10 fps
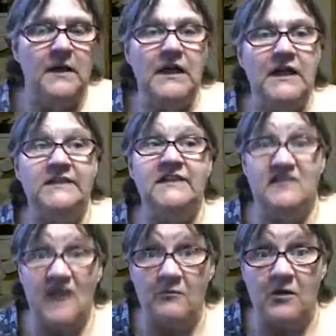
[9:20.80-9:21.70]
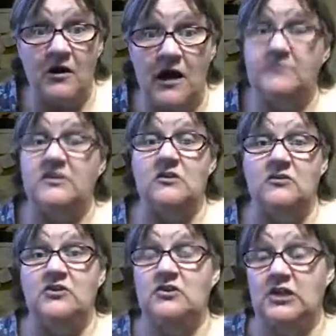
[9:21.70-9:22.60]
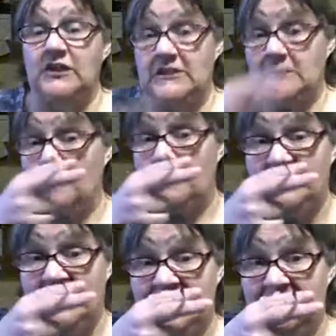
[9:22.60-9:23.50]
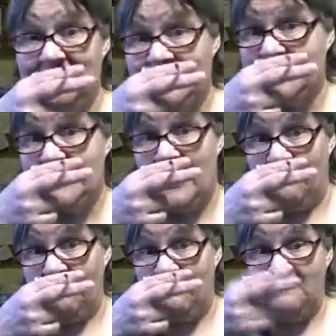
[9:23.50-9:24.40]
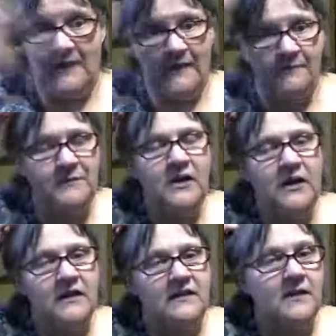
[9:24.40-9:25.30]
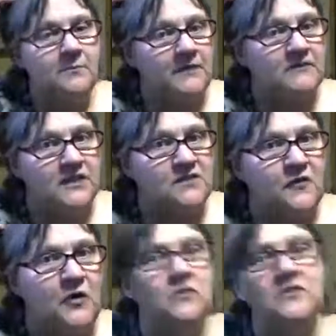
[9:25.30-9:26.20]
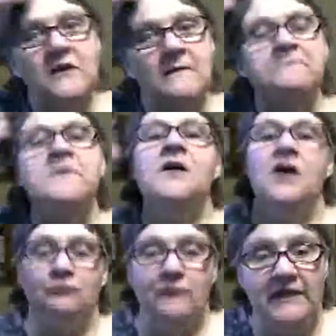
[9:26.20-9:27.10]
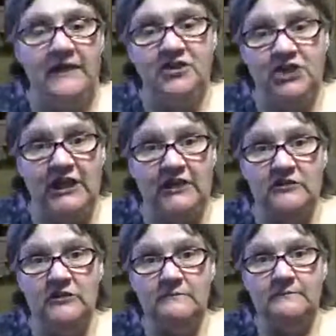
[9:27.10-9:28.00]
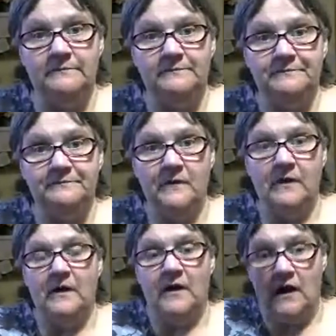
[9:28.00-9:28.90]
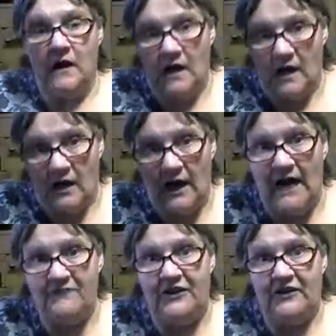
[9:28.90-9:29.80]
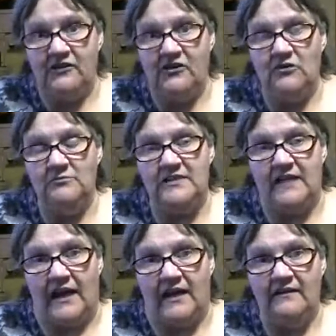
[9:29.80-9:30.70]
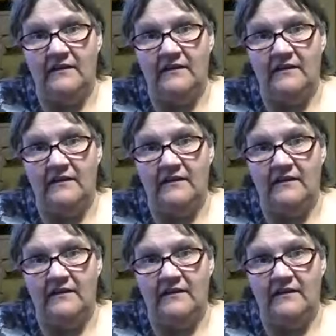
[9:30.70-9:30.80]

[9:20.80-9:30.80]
In summer, I'm usually so busy doing stuff. Like, you got to think about this, folks. A reading channel, Our Half Acre Homestead,